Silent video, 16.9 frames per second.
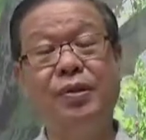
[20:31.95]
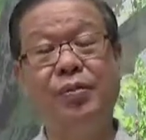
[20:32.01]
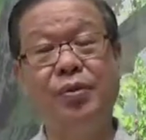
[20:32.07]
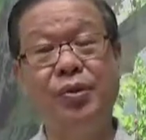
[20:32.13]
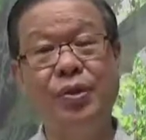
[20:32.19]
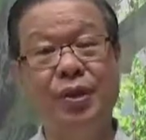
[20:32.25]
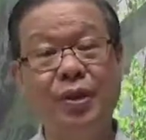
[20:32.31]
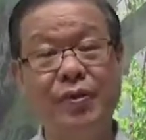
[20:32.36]

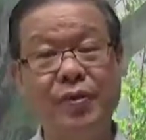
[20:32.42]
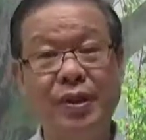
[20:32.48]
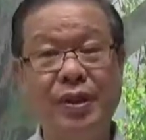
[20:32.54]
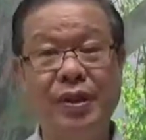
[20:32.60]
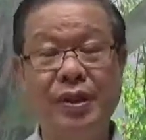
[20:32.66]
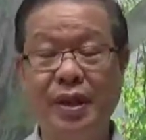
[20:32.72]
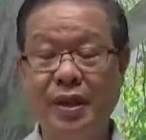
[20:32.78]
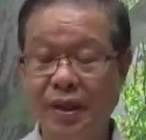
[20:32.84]
communion with the
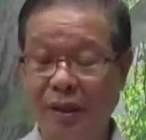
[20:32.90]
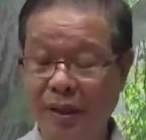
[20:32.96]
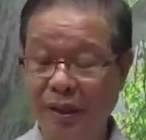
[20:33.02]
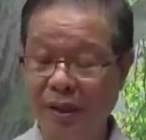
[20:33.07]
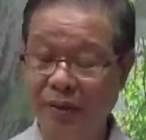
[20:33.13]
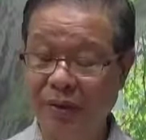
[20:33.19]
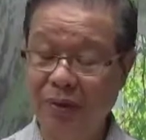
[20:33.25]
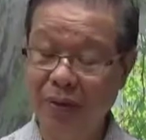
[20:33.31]
Sangha,
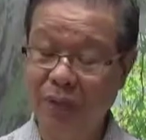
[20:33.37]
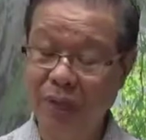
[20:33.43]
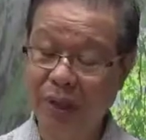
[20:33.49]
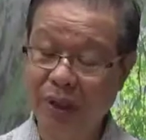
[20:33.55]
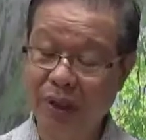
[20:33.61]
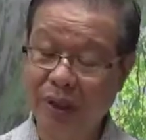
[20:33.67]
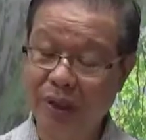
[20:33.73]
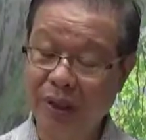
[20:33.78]
they only
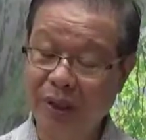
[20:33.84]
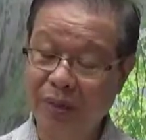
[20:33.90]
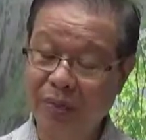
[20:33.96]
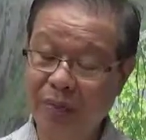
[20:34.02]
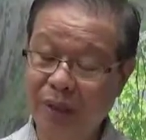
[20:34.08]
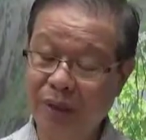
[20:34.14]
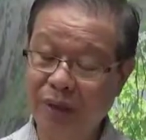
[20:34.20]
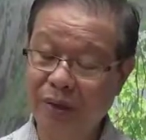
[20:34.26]
meet the other
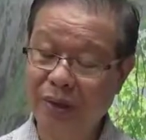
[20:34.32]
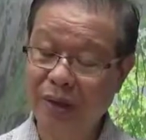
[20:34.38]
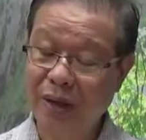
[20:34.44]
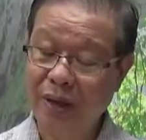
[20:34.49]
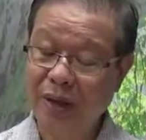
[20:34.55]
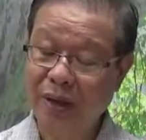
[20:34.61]
monks